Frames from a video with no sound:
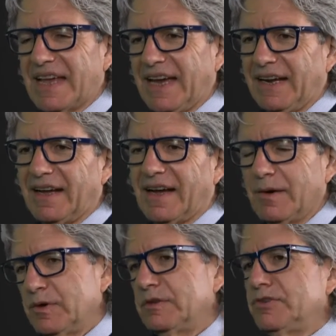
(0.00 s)
And
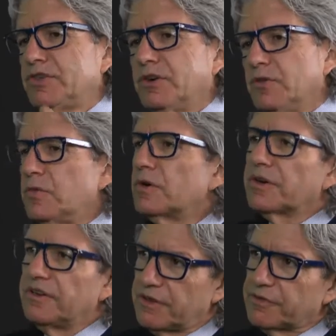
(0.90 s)
I would show
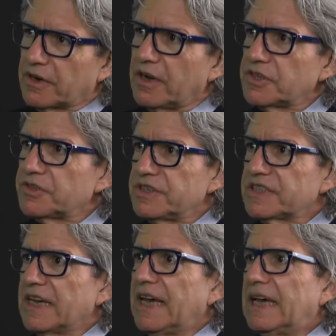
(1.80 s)
work in different
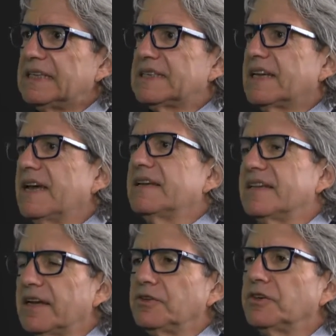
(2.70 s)
countries and say, hey,
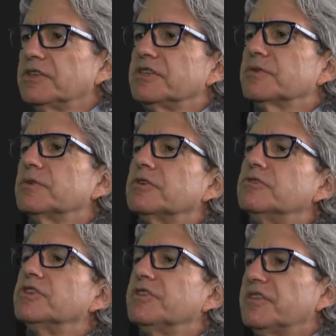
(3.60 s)
take a look at this work.
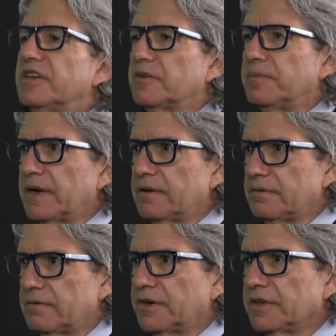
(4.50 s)
You should think about
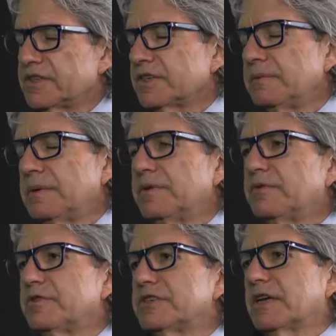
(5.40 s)
running it. So I remember the
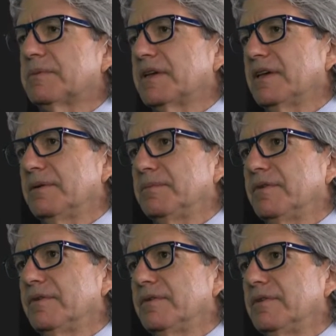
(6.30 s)
first time I came
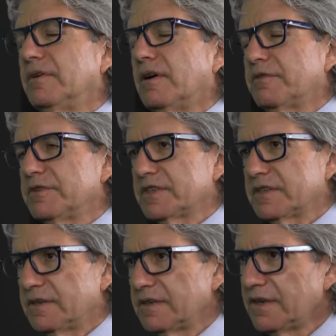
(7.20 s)
to the
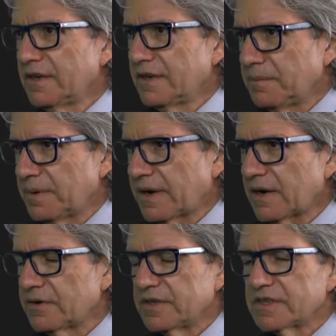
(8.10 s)
office in
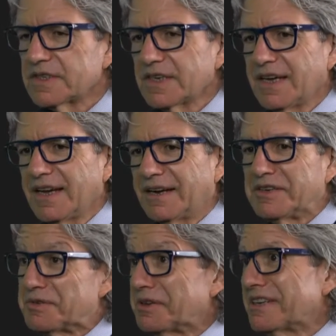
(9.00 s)
Paris, and I
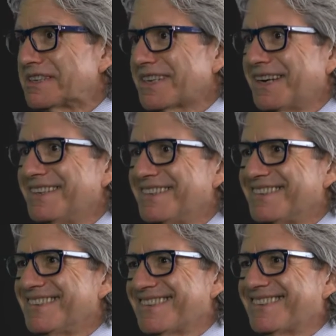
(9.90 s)
was really excited
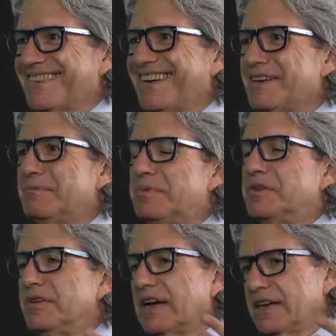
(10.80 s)
because I
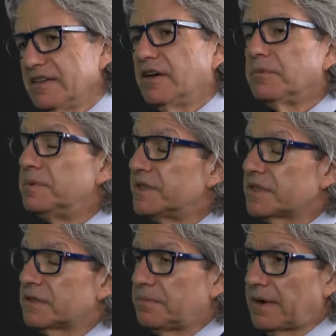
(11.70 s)
had done
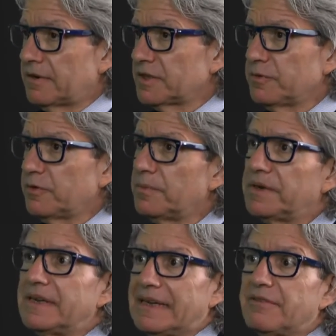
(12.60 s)
business in Paris before,
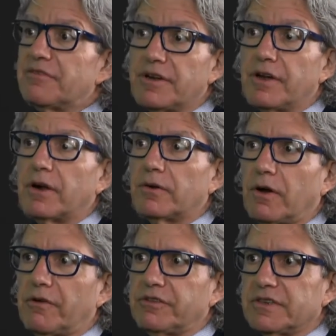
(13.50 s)
but never in our
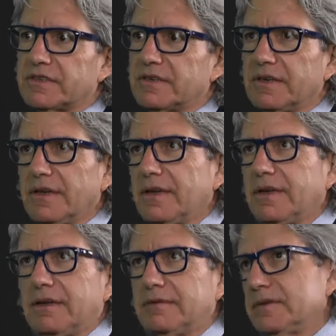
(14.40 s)
office. And
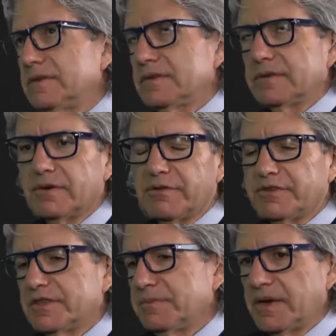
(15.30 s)
I was in this
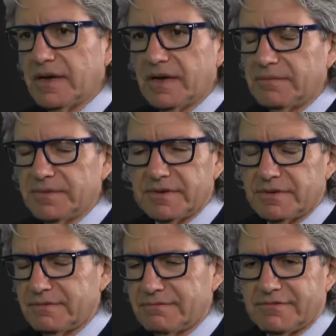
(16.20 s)
office,
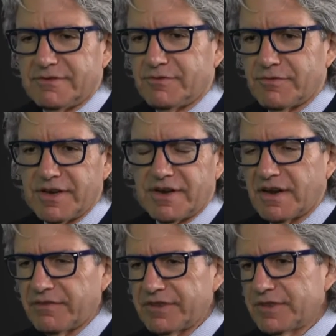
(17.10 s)
this great
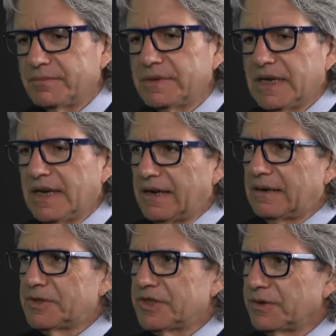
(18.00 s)
conference room,
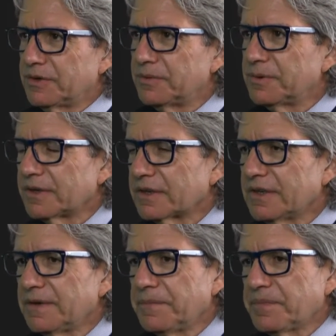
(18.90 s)
and I'm showing the work.
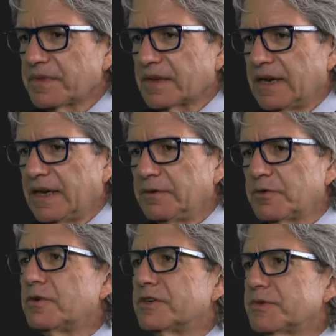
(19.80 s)
And
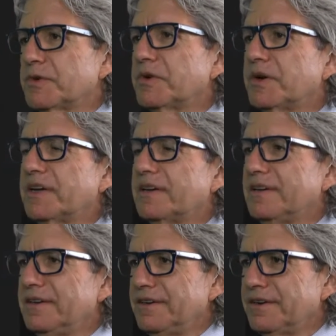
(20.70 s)
of course, what do I
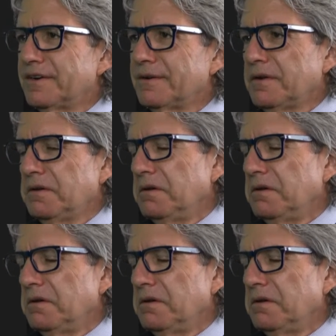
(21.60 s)
hear?